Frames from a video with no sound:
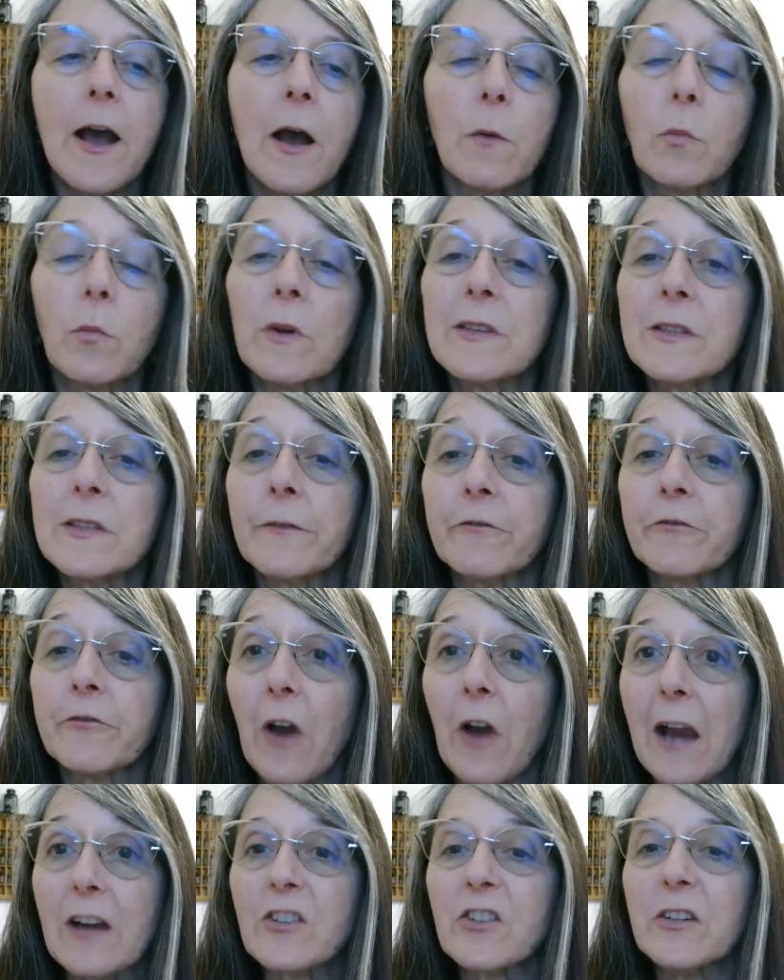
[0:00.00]
with some
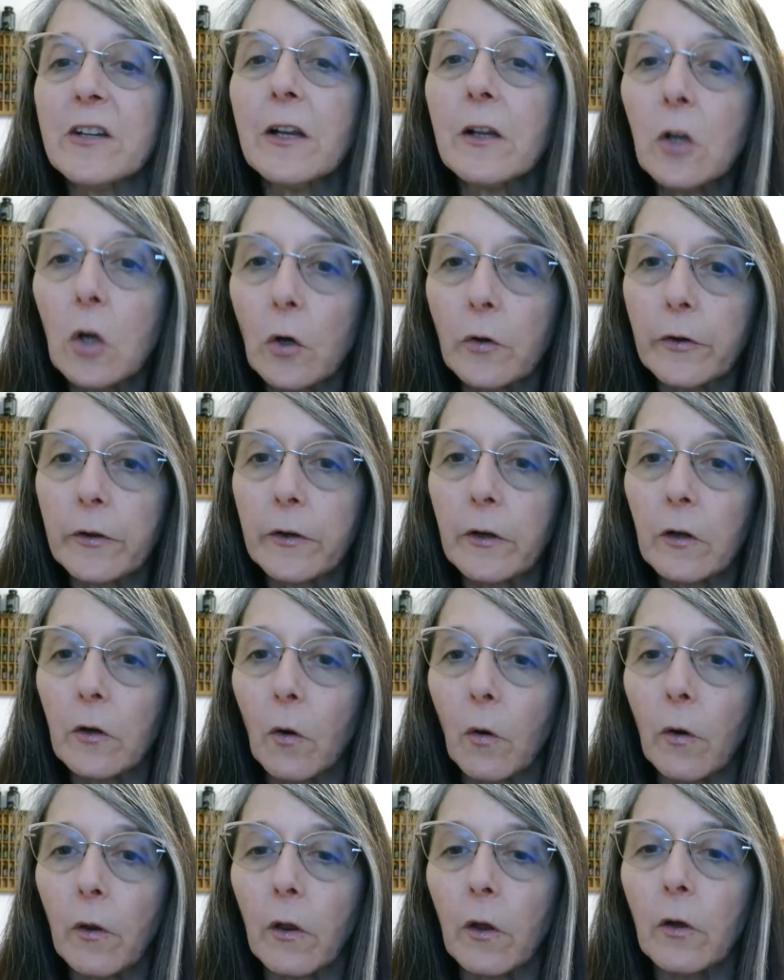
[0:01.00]
fraction of coconut
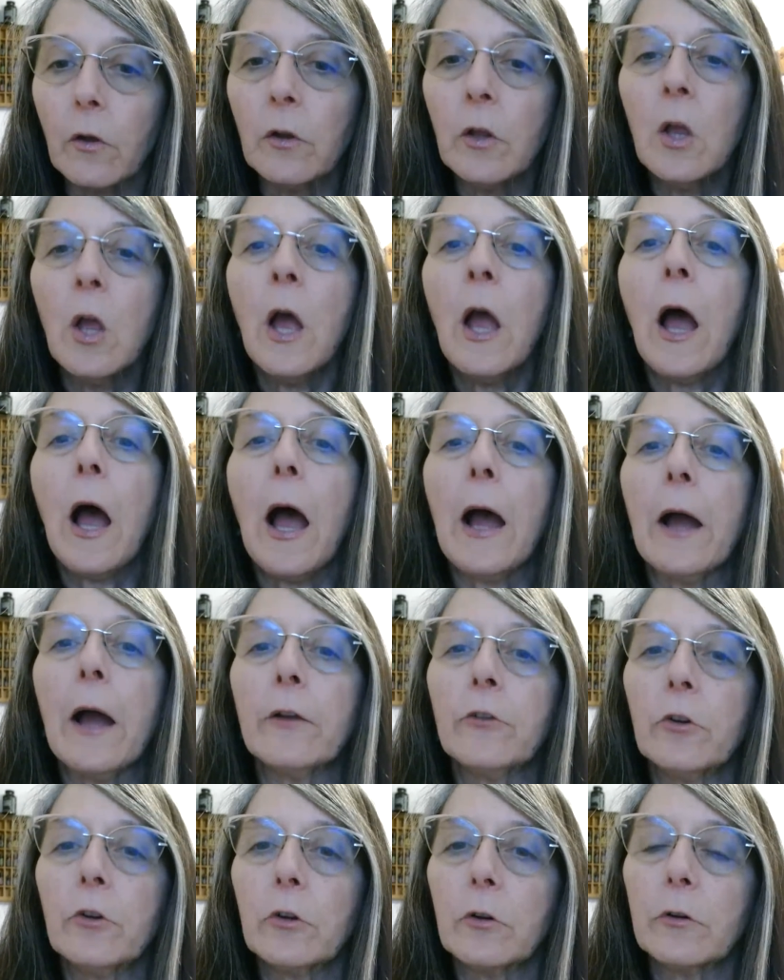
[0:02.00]
oil
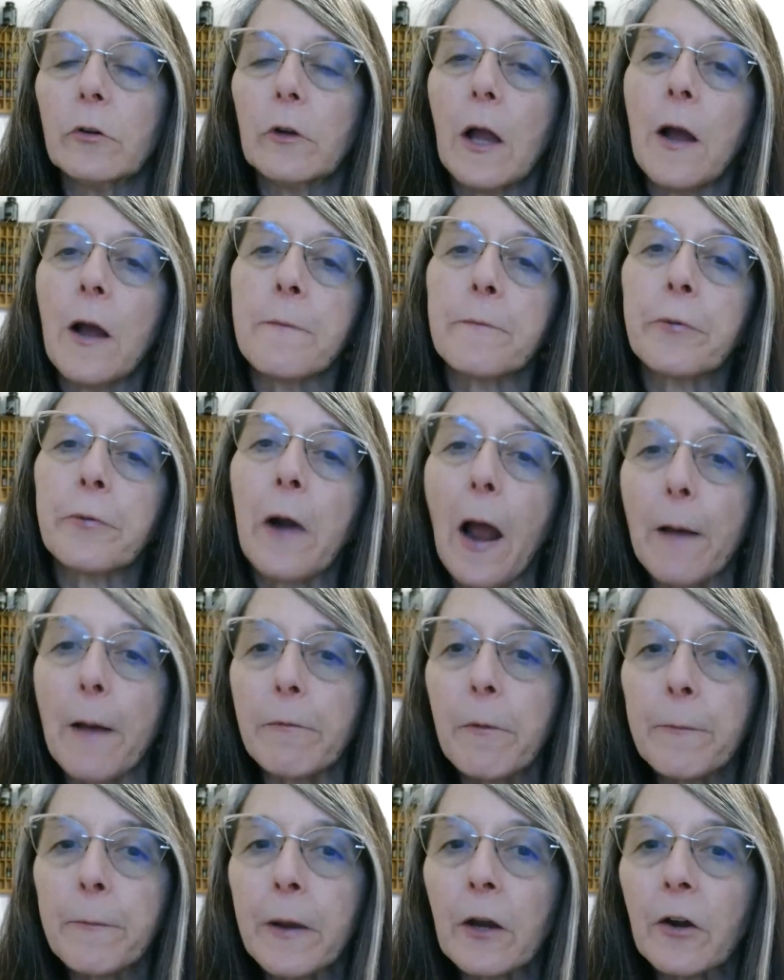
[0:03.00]
on your
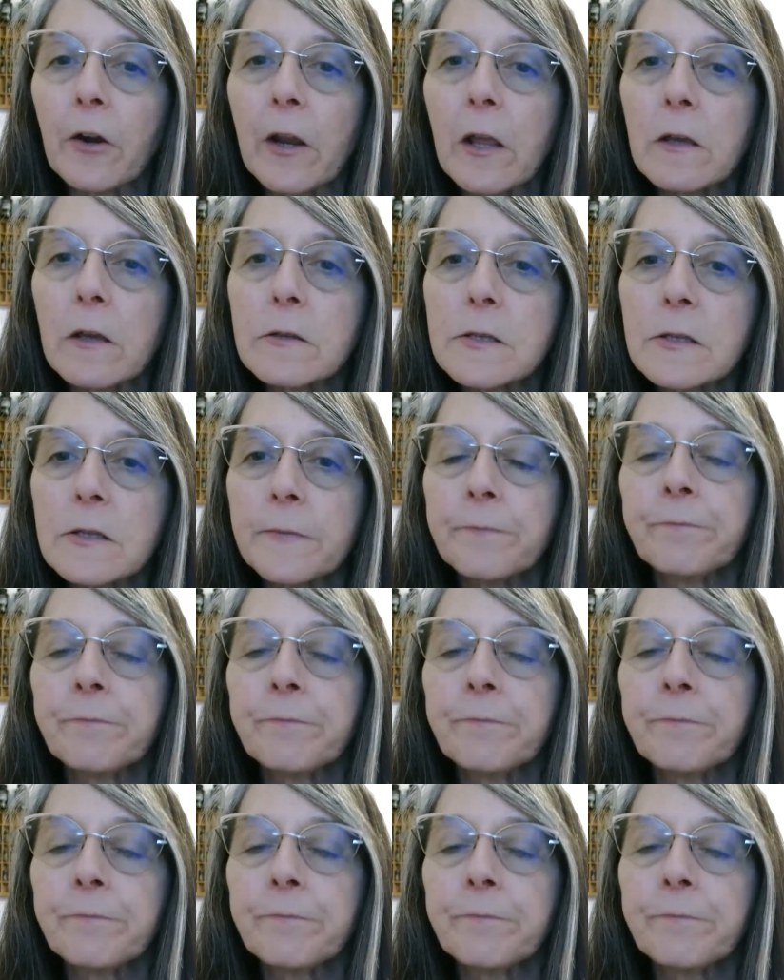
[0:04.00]
problem areas.